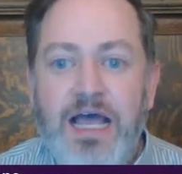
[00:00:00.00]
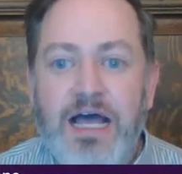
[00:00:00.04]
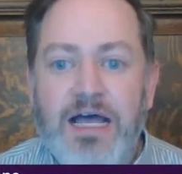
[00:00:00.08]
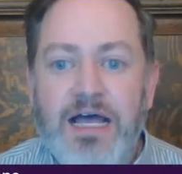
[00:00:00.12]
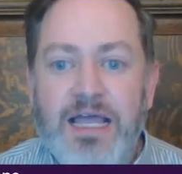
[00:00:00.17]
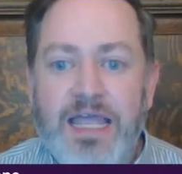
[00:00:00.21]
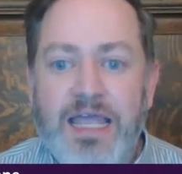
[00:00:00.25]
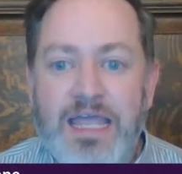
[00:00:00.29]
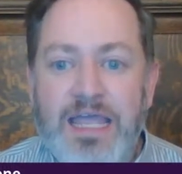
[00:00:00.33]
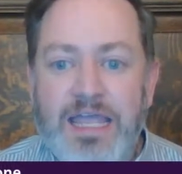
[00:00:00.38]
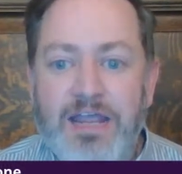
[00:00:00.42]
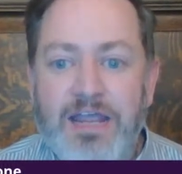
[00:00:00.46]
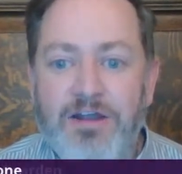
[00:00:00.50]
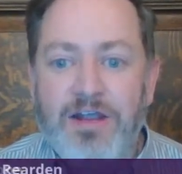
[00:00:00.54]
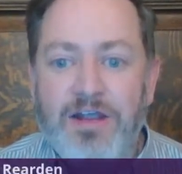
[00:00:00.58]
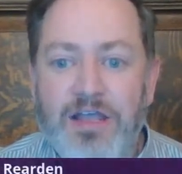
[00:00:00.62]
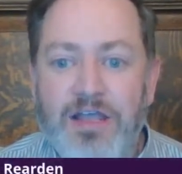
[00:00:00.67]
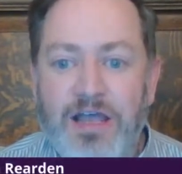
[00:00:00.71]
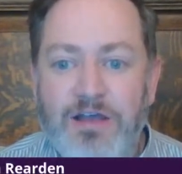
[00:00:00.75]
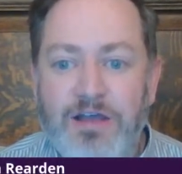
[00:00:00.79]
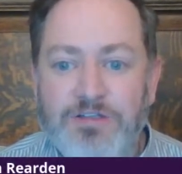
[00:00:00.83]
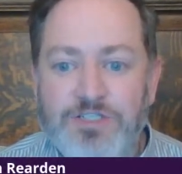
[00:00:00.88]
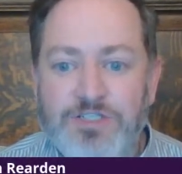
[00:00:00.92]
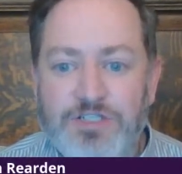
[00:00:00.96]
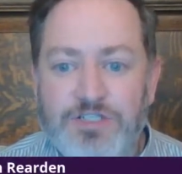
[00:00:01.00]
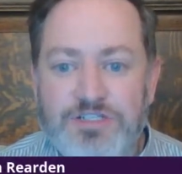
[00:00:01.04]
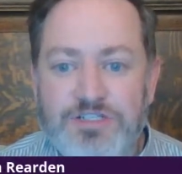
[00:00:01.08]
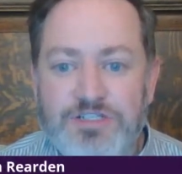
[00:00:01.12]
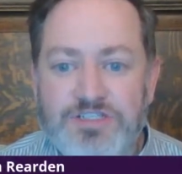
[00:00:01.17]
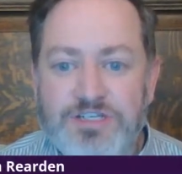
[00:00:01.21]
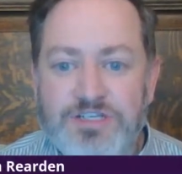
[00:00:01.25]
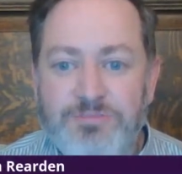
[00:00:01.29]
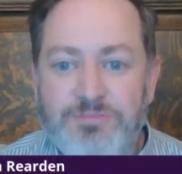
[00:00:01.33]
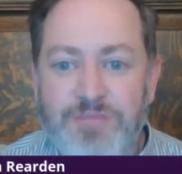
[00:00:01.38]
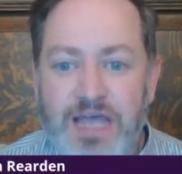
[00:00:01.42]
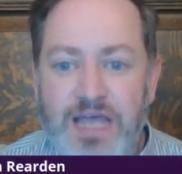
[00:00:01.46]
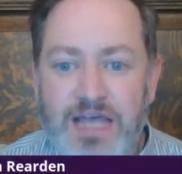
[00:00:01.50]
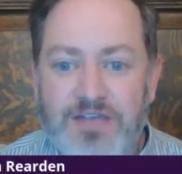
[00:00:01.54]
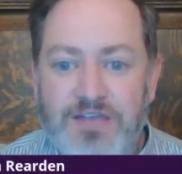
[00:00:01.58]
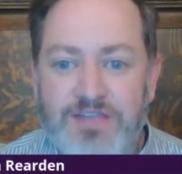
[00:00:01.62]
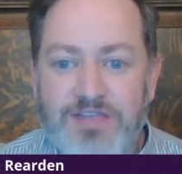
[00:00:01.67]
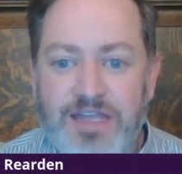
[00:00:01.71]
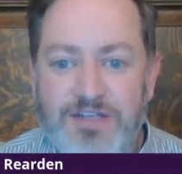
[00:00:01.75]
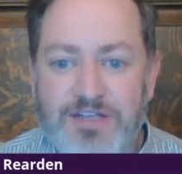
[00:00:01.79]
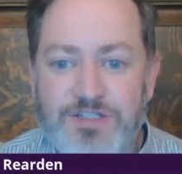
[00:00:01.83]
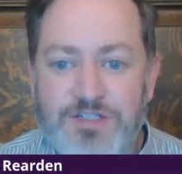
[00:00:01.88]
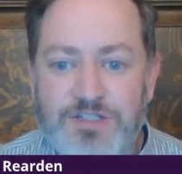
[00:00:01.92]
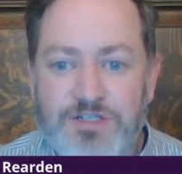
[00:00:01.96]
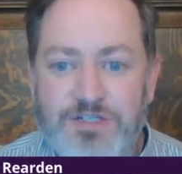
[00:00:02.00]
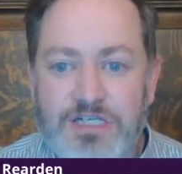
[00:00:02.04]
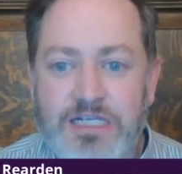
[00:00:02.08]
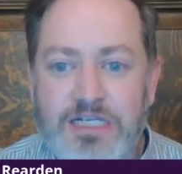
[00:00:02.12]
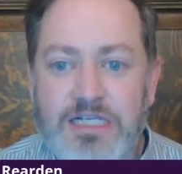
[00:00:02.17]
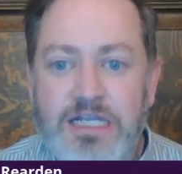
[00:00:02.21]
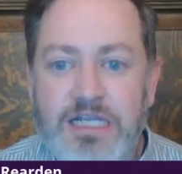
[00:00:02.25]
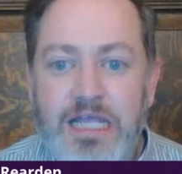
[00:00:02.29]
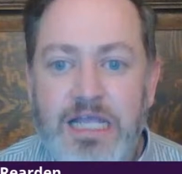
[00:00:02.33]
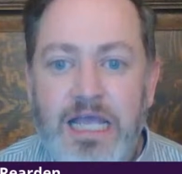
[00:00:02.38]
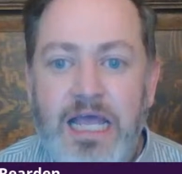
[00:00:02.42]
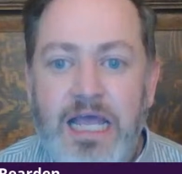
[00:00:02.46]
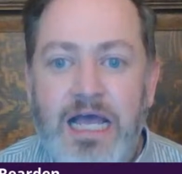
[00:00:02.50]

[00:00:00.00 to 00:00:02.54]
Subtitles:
Hey, Harry. Judy's come back. Hey, Judy.